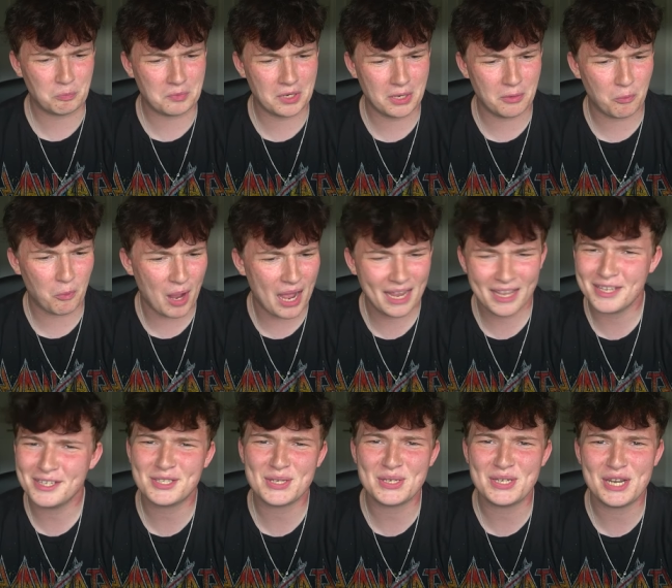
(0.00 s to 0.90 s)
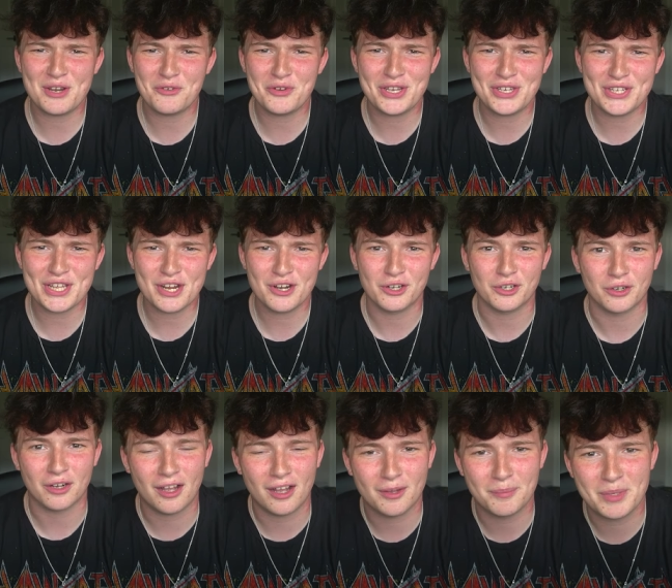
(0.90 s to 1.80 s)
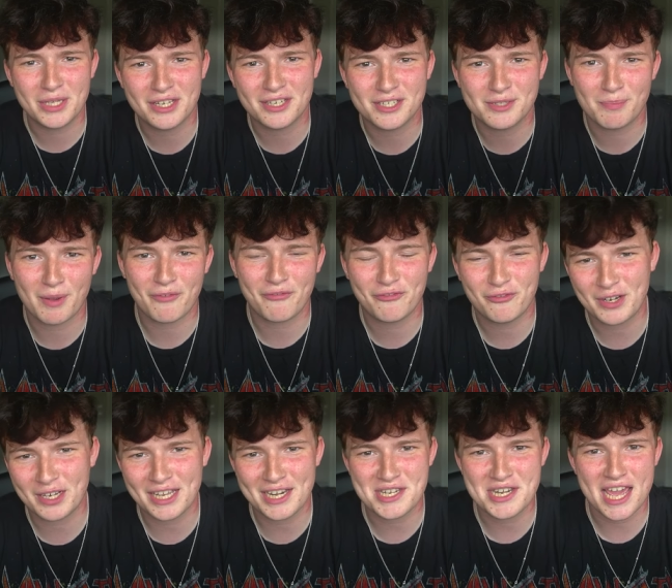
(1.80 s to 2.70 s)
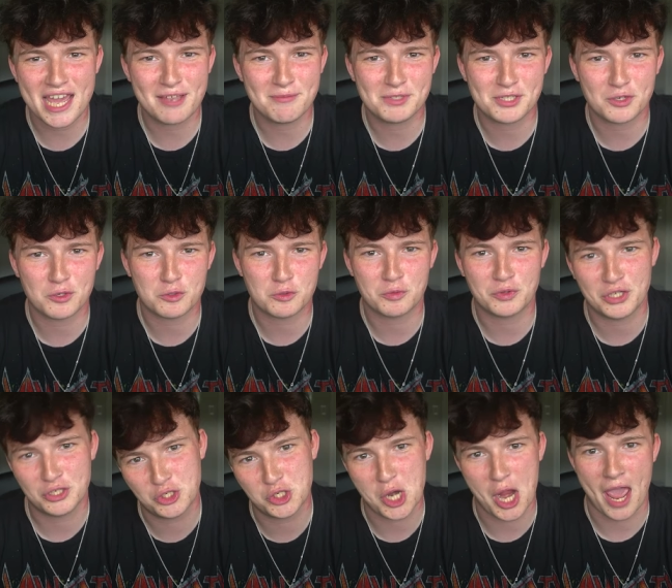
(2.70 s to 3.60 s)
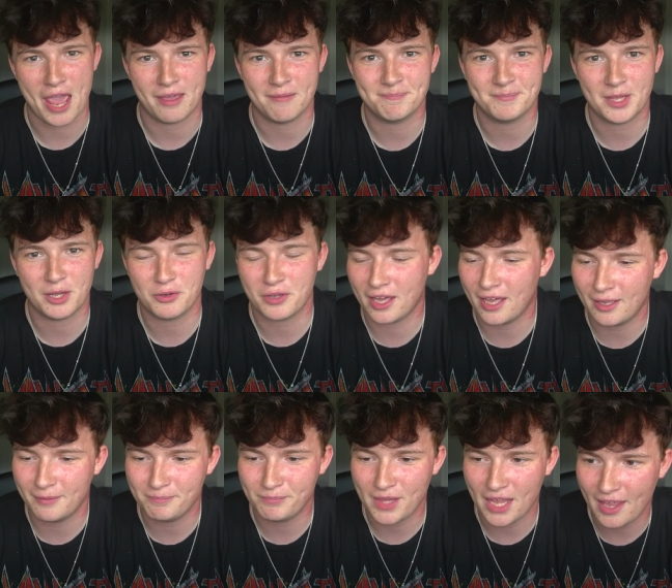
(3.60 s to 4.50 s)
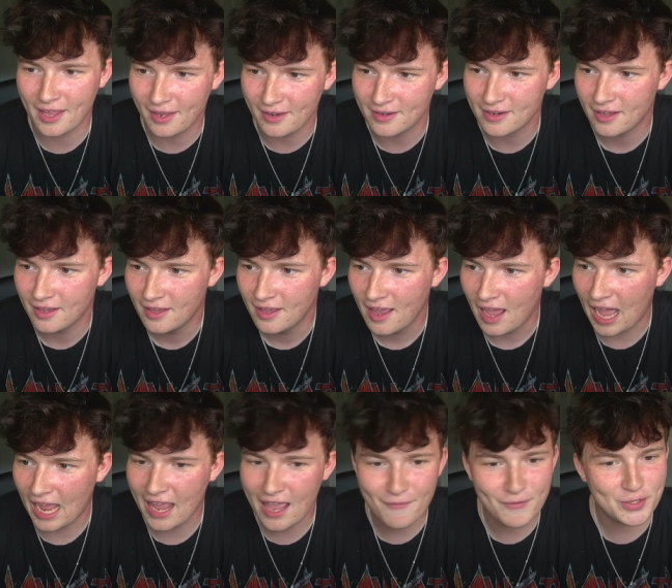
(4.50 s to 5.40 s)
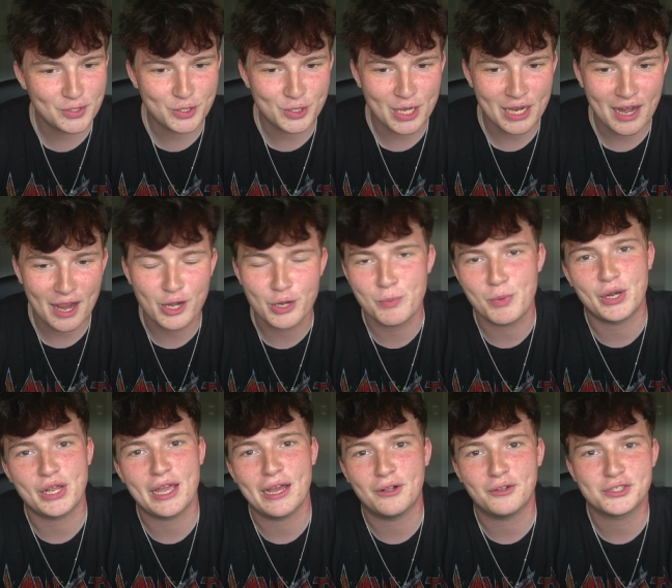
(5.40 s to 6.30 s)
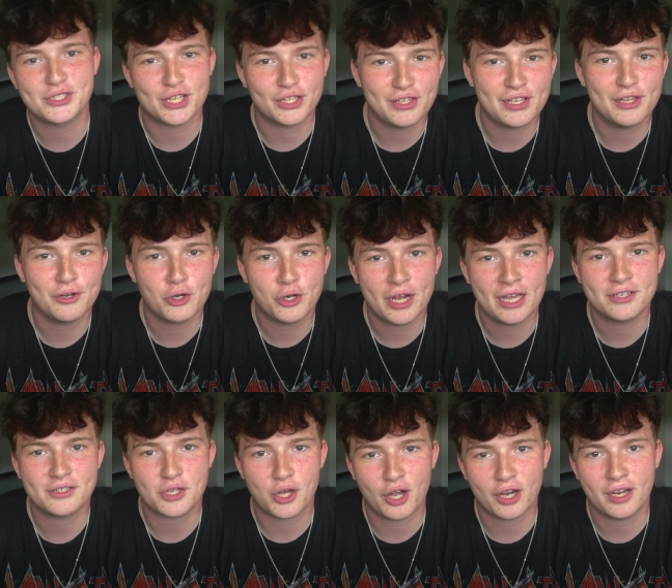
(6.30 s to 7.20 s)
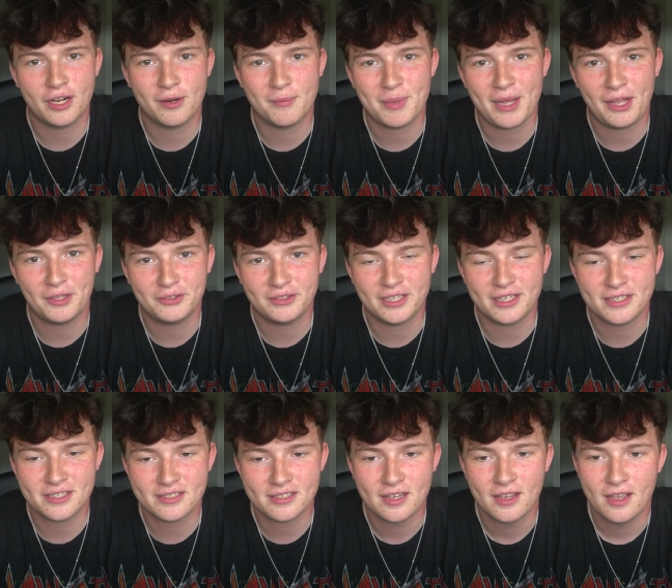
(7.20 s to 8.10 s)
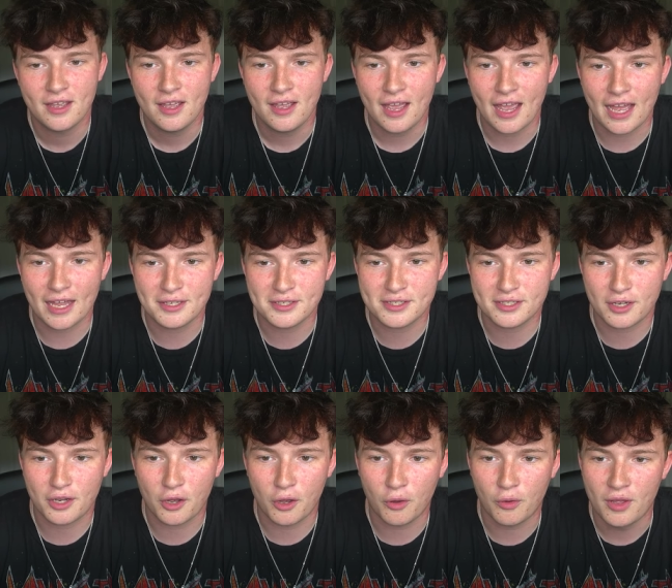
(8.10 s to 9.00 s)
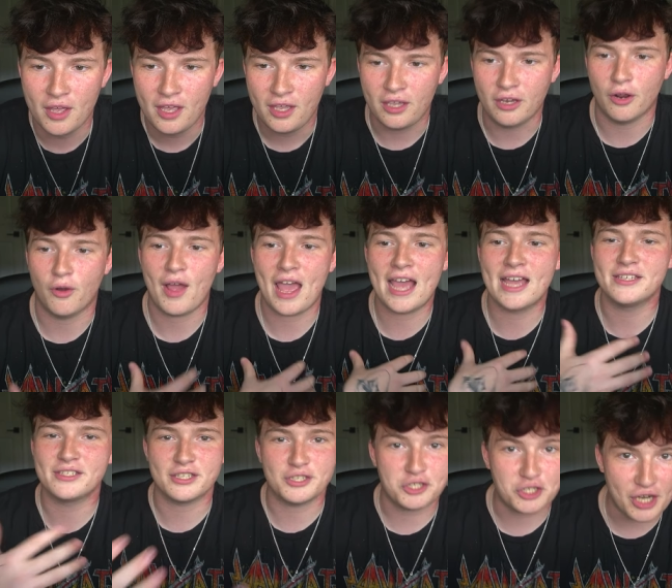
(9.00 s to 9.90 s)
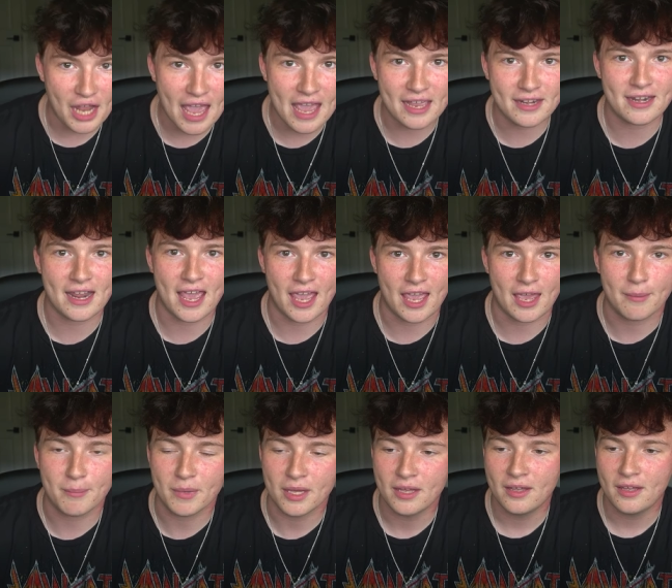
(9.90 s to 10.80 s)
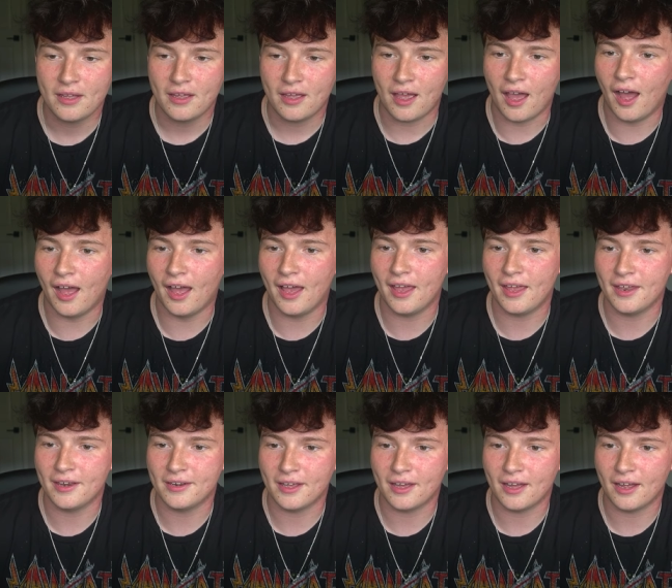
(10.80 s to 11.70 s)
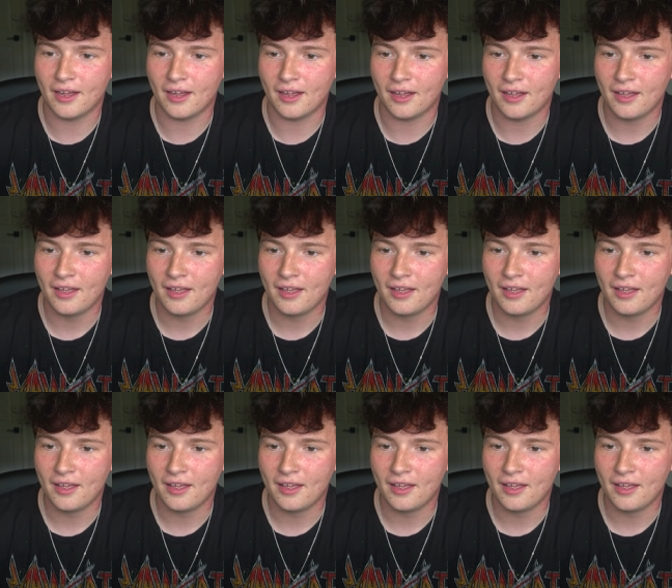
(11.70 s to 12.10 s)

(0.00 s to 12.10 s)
why is it near and dear? Uh, because my freaking name starts with a J, okay? And I haven't seen anybody else on the internet talking about this. And so, you know, as a J name, and uh,